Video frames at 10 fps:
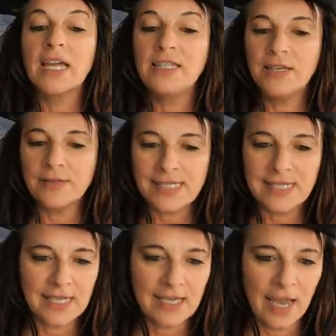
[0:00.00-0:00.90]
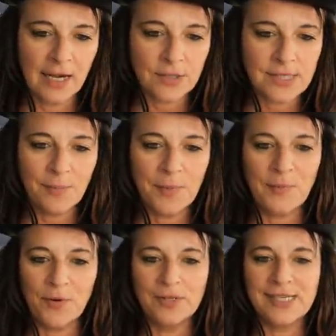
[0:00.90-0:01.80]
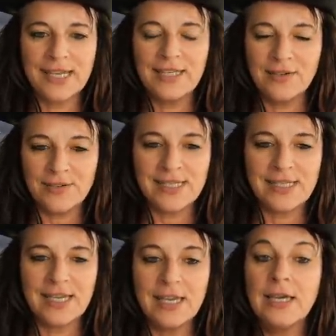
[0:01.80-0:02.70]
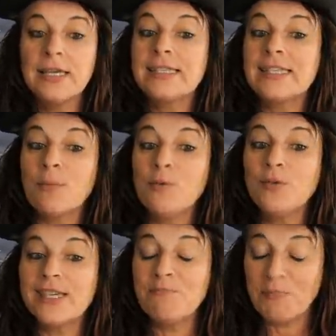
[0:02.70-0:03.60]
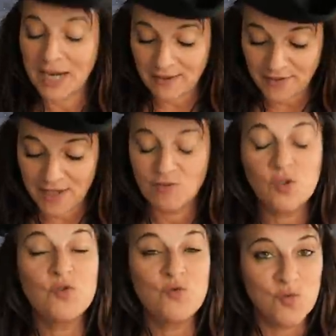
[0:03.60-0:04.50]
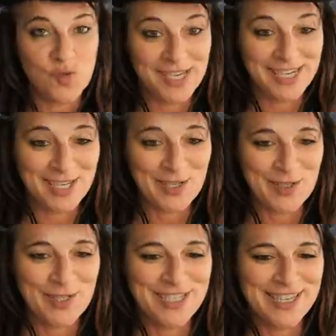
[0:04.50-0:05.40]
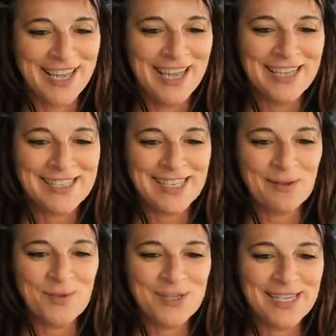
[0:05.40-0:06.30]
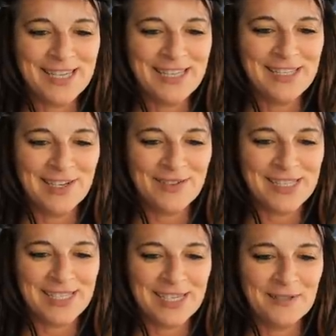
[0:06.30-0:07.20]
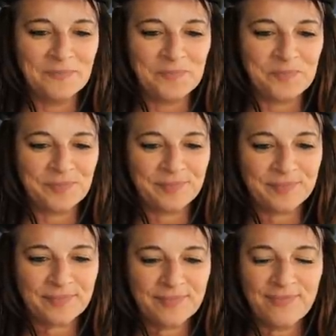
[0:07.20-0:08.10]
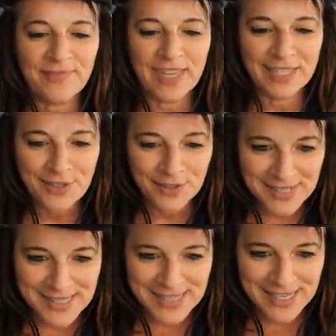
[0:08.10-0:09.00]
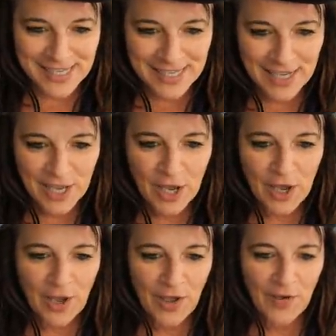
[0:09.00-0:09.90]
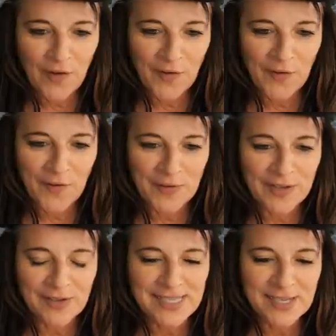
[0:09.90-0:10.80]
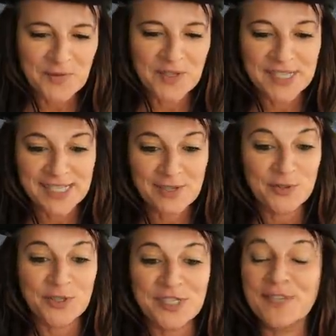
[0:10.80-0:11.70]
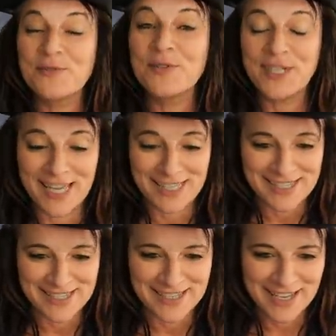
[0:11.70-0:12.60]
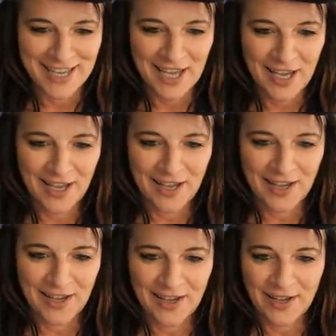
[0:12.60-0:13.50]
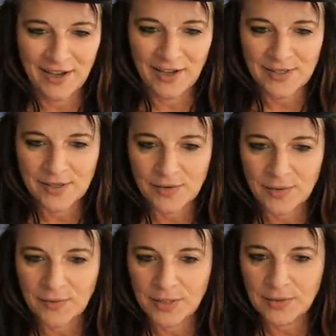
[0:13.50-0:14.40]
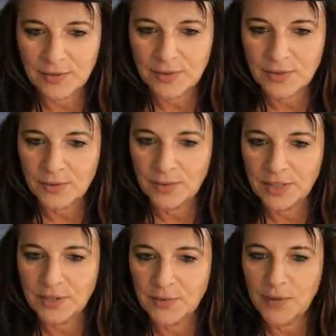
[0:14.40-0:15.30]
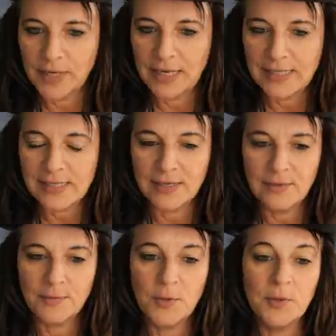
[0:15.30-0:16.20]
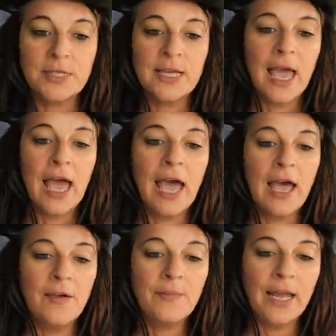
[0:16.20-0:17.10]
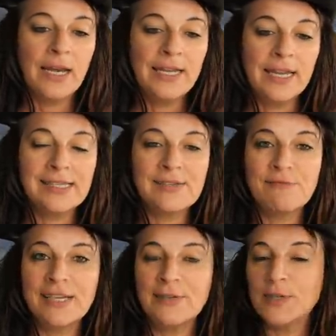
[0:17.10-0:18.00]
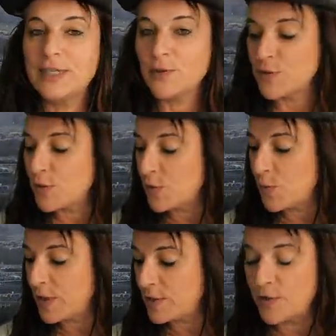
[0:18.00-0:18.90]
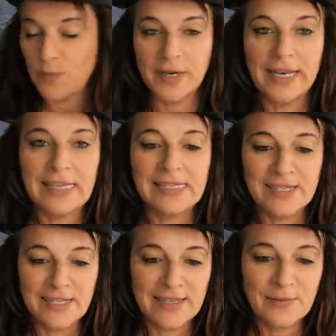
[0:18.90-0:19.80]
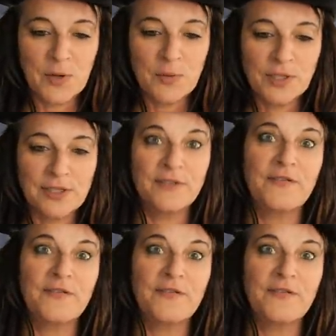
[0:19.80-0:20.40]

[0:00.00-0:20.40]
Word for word: danser. Alors some people say danser, s'amuser par la vie. It's really good. S'amuser, danser, danser, uh, danser with a C or danser with an S? Uh, sorry, we don't do one-to-one lesson at the moment. Um, Leah's friend, we don't do one-to-one lesson at the moment,